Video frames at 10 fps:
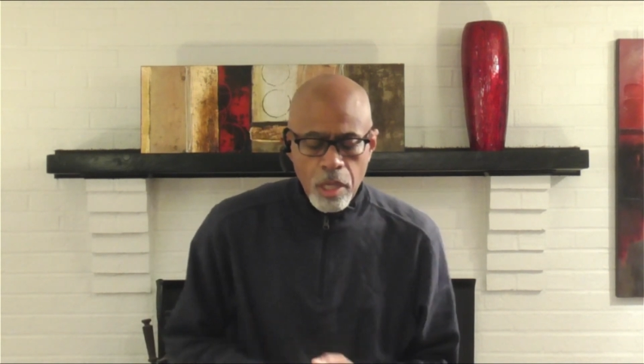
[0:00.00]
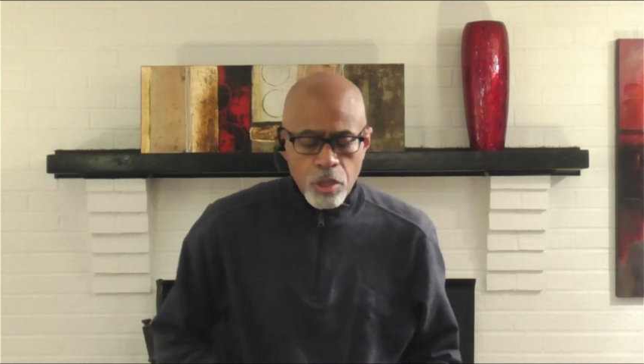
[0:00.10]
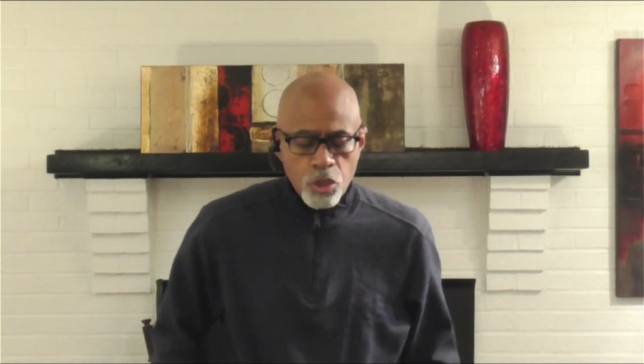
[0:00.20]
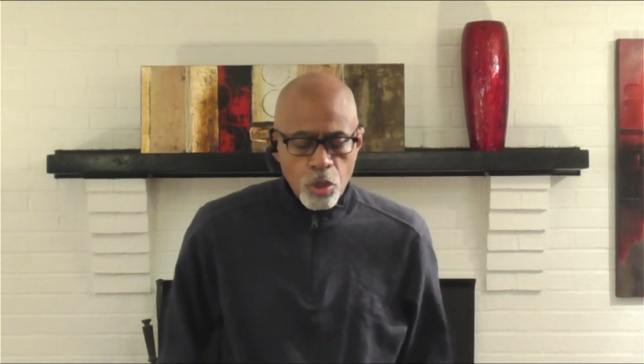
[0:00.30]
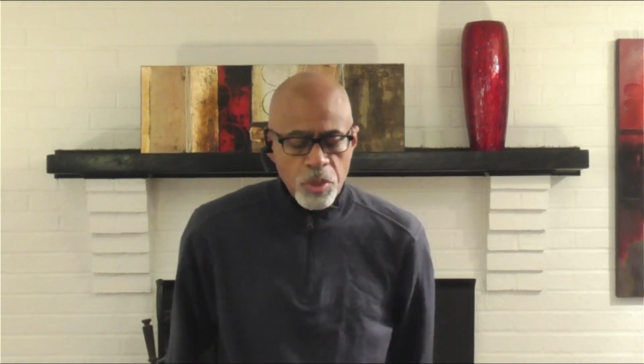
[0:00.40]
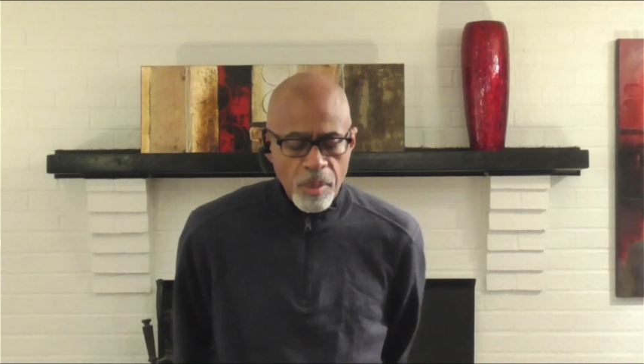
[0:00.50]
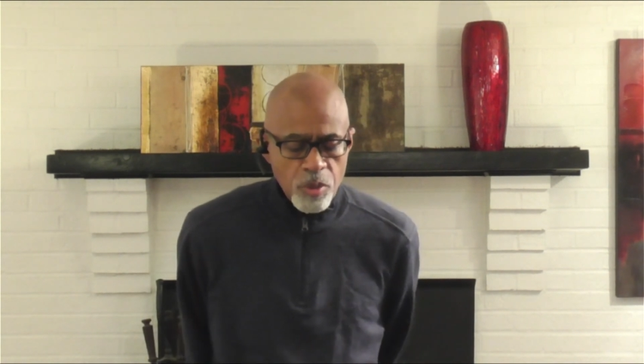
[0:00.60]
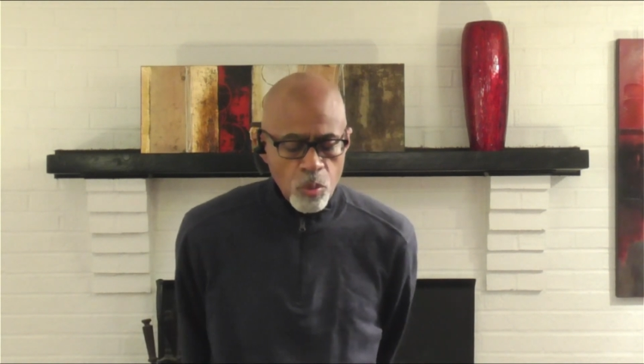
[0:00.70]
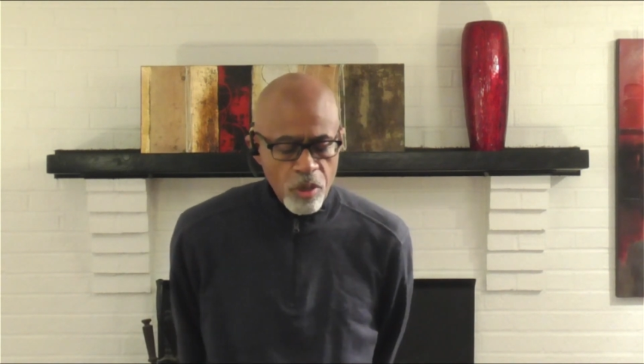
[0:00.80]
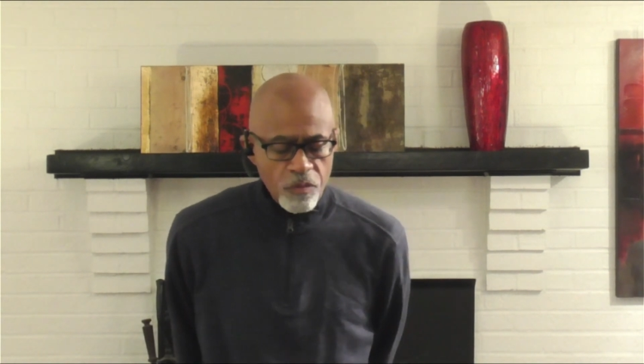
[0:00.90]
Job
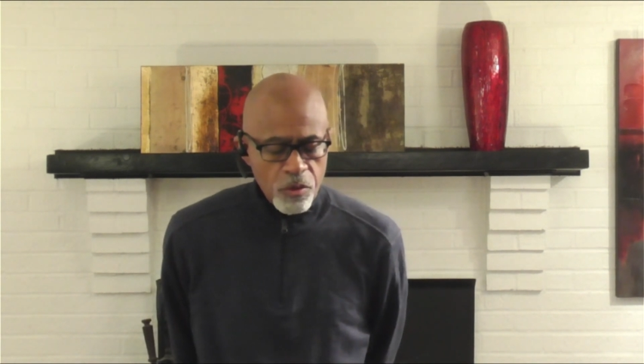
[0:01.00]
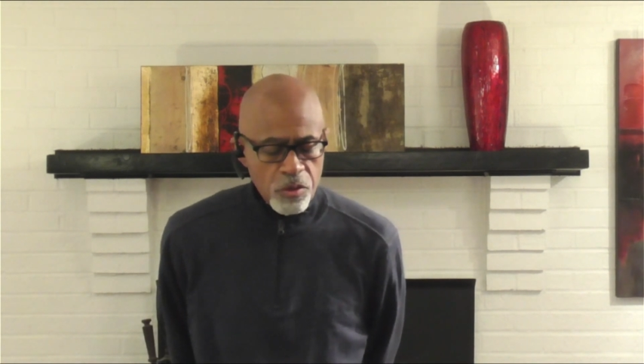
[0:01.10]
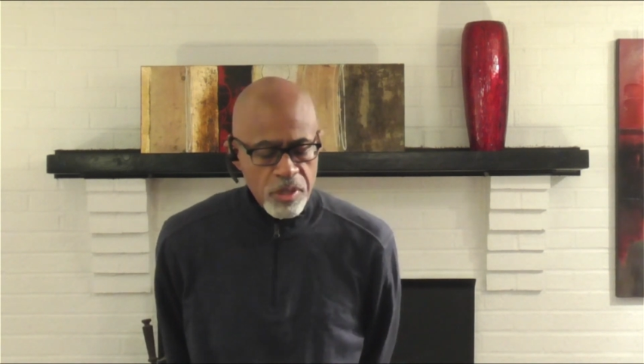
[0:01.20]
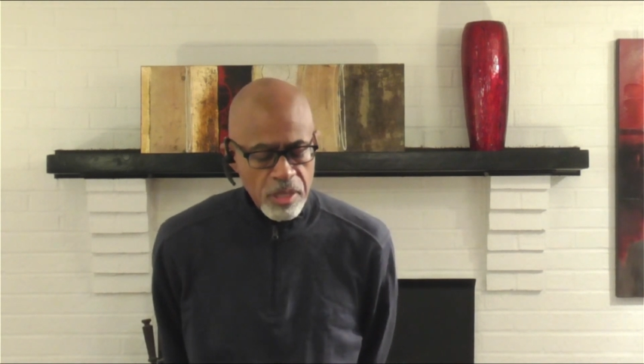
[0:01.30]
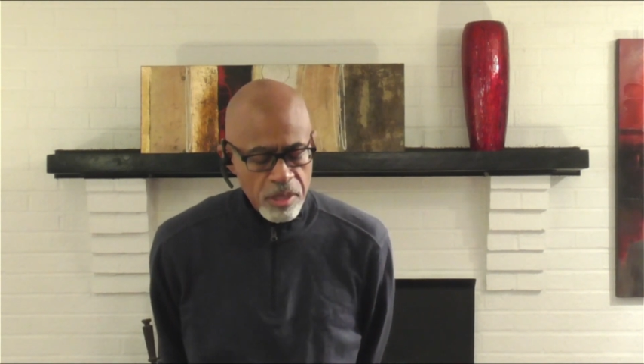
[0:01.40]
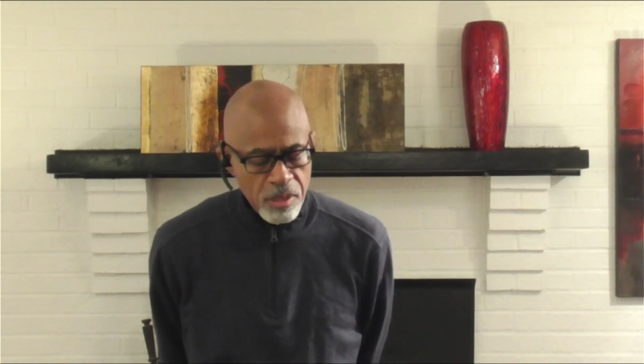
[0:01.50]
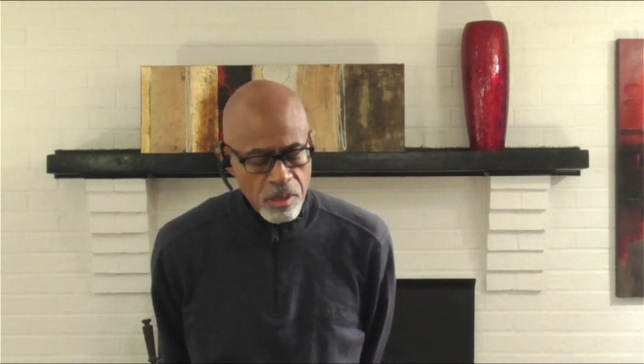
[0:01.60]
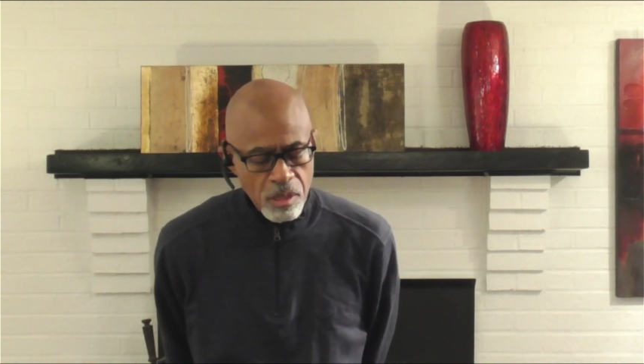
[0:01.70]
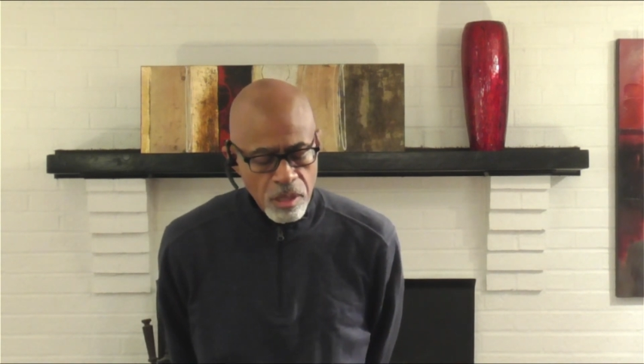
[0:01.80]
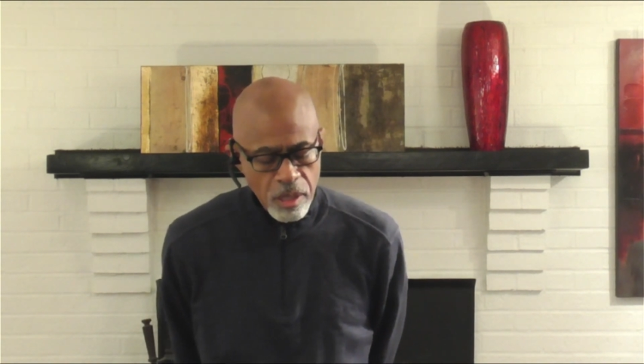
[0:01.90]
chapter 1, verse 6.
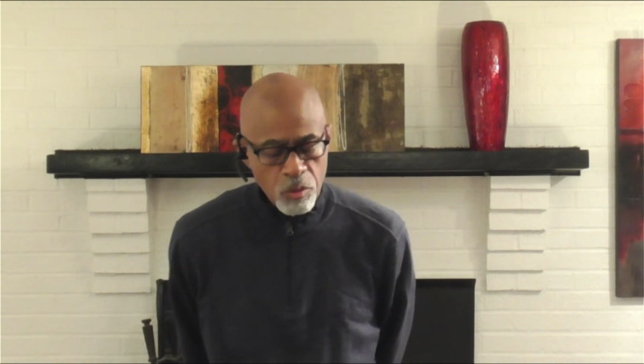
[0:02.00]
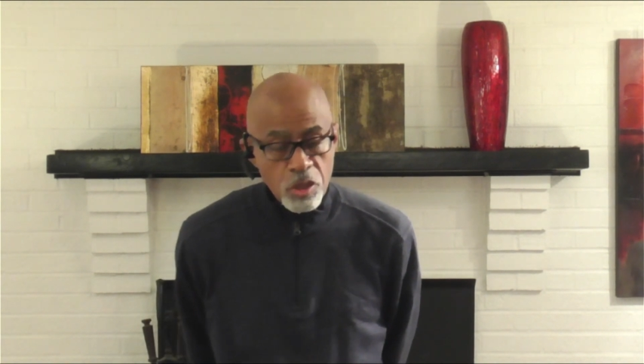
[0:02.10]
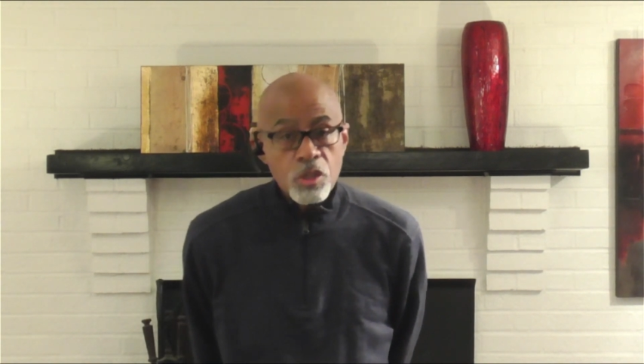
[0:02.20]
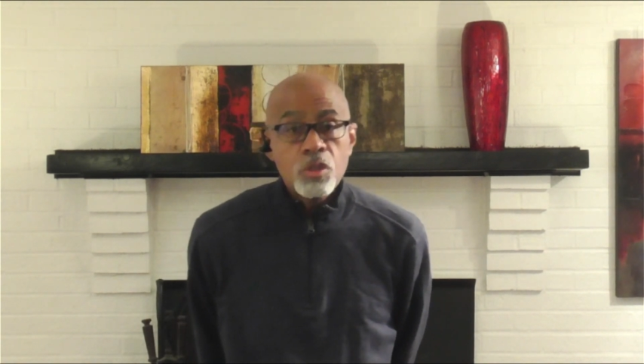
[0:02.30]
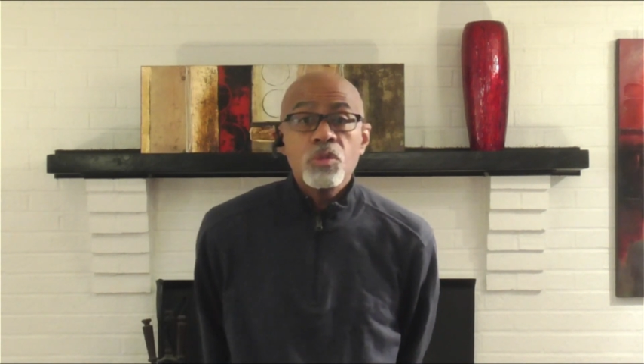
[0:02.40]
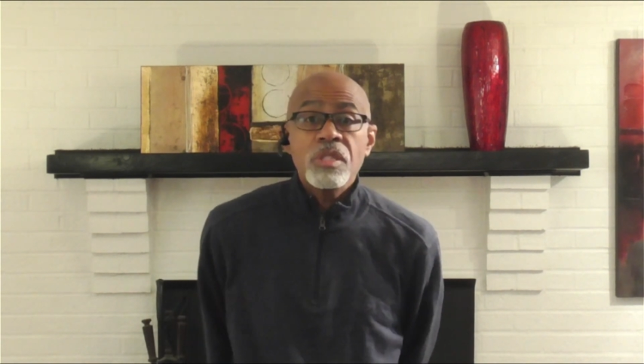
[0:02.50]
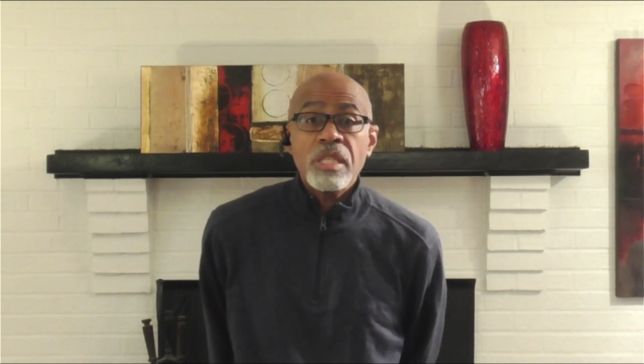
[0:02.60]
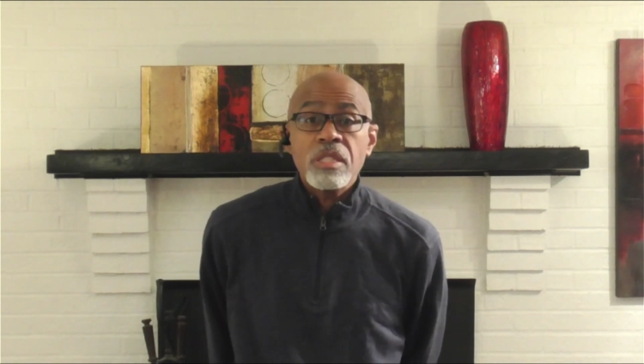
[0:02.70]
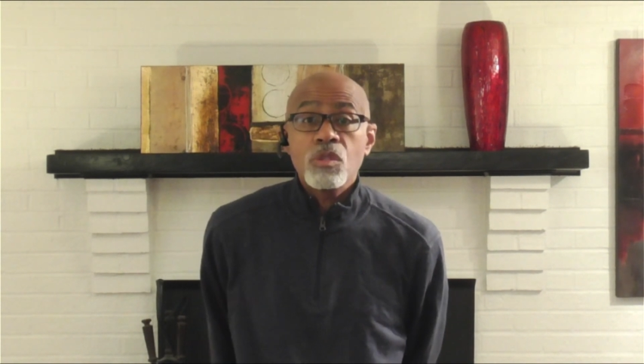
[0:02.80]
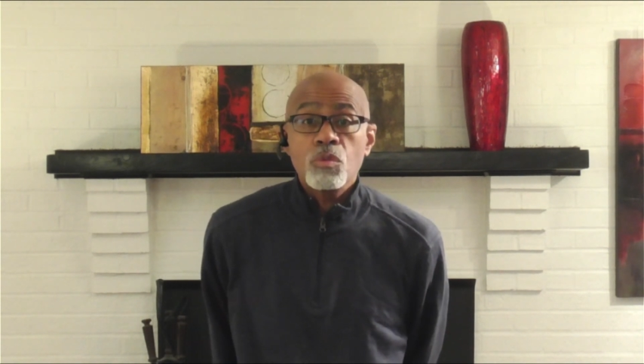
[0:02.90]
And we're going to do
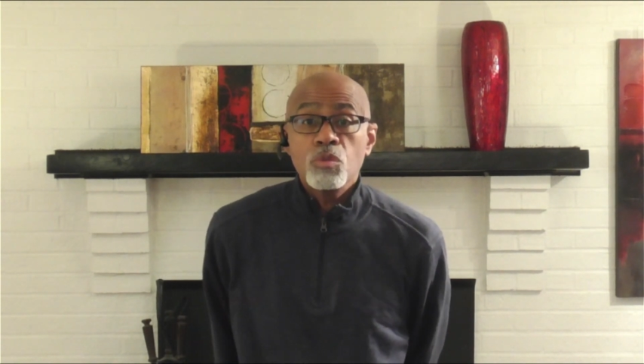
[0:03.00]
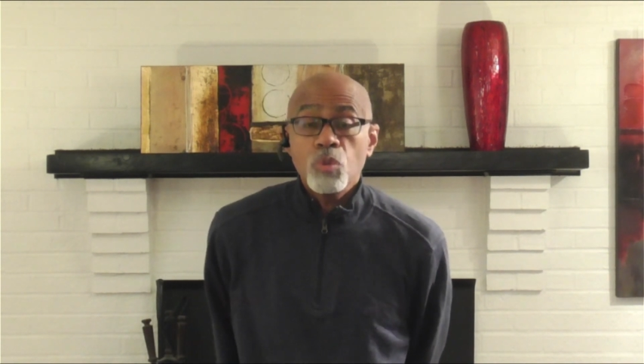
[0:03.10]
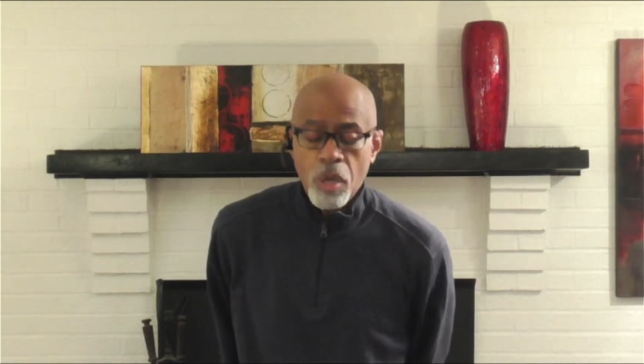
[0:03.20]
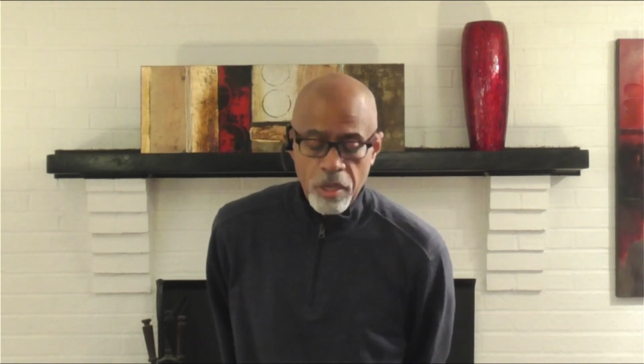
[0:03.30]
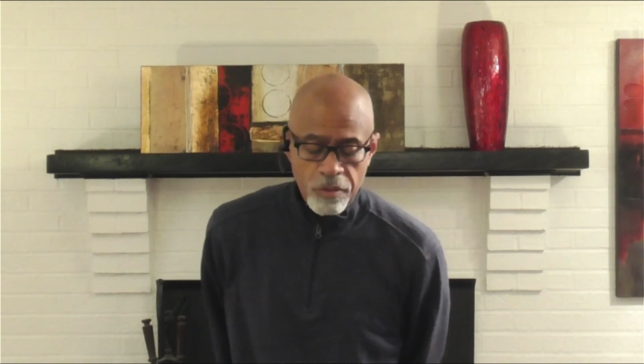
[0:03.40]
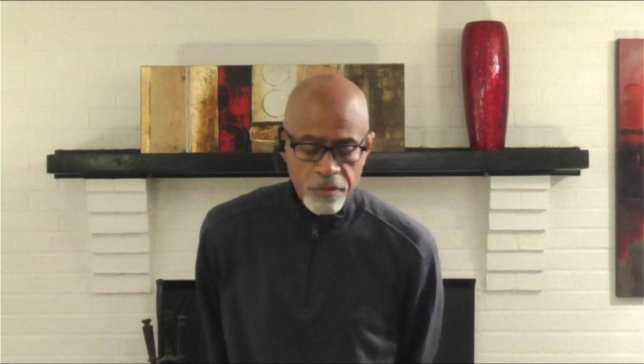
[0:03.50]
6 through 12.